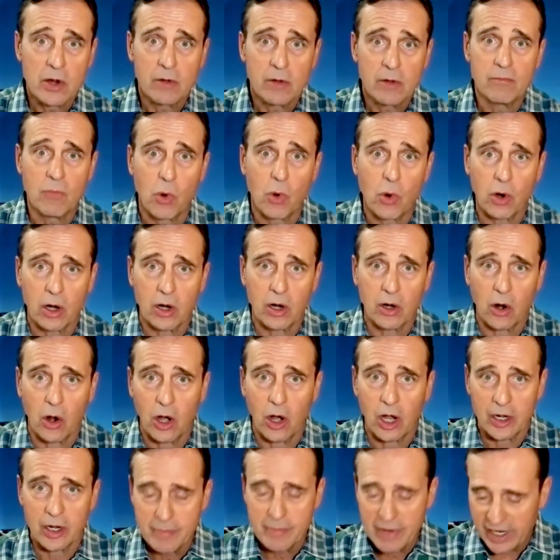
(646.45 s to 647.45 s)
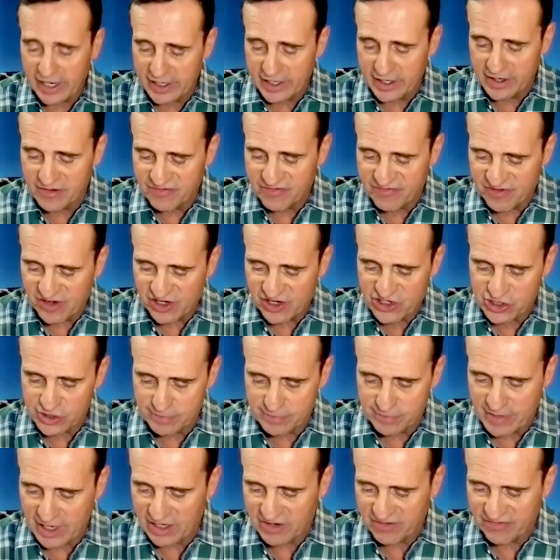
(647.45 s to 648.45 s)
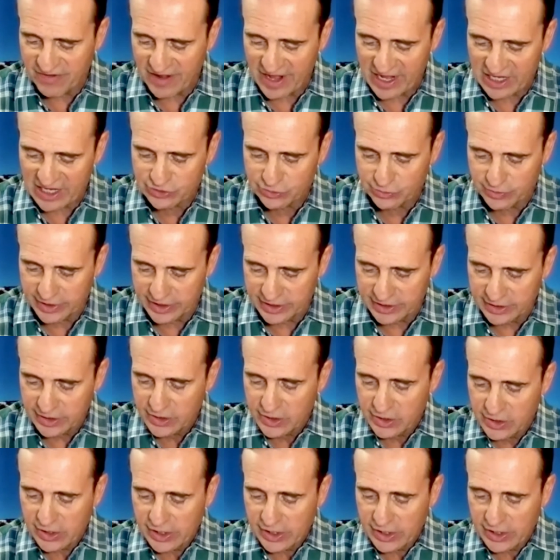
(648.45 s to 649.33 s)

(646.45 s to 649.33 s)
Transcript: more automated, efficient manufacturing.